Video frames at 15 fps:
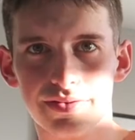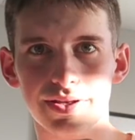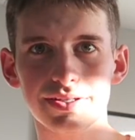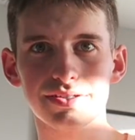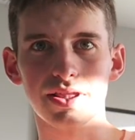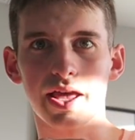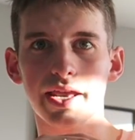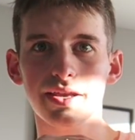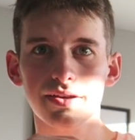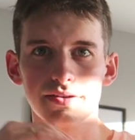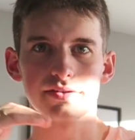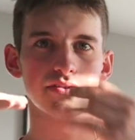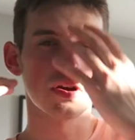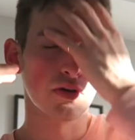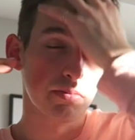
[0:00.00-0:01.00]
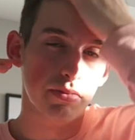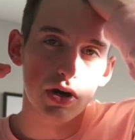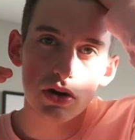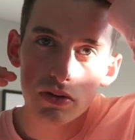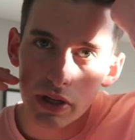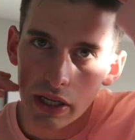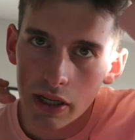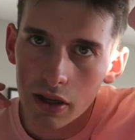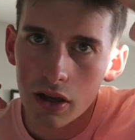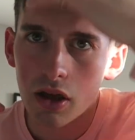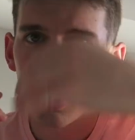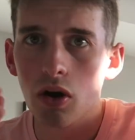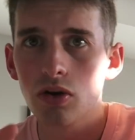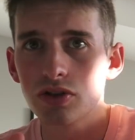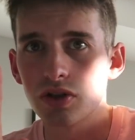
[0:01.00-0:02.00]
This lighting is so moody.
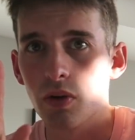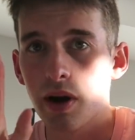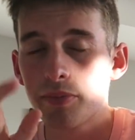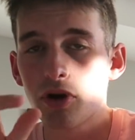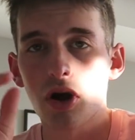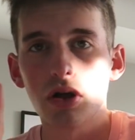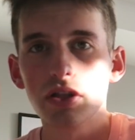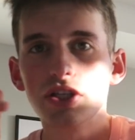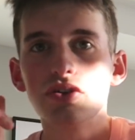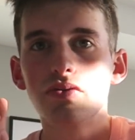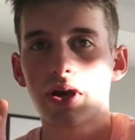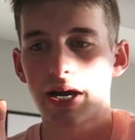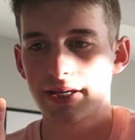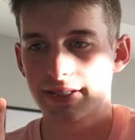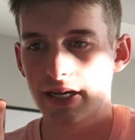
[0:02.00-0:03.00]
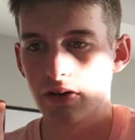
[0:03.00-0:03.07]
Also, I'm calling you guys